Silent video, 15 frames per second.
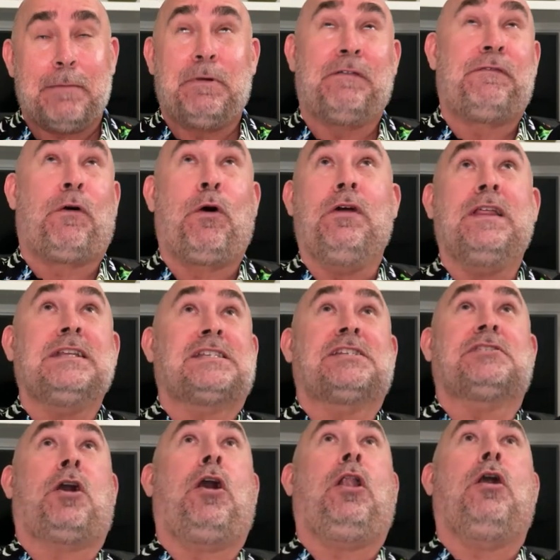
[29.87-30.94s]
And before this
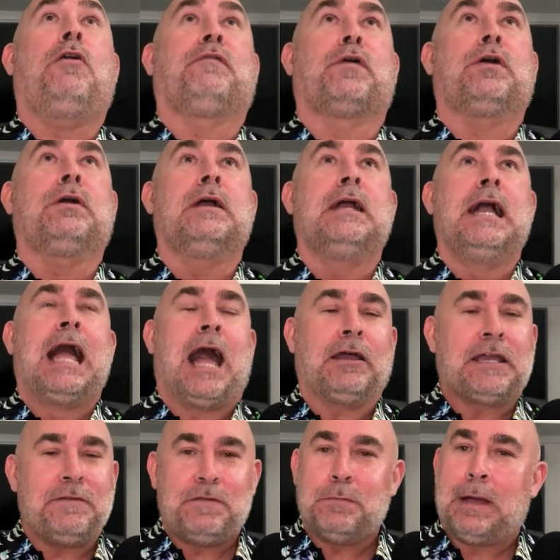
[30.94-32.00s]
is all over,
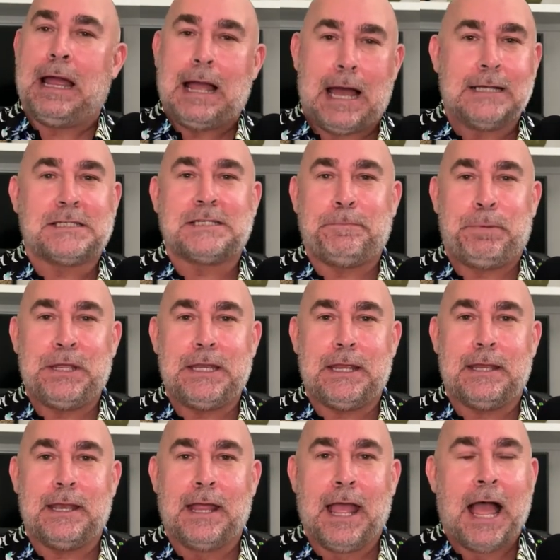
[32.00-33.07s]
I'll give you my honest
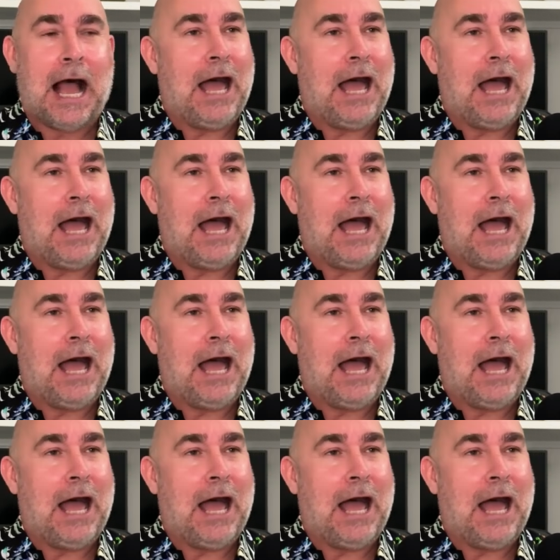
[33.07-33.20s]
opinion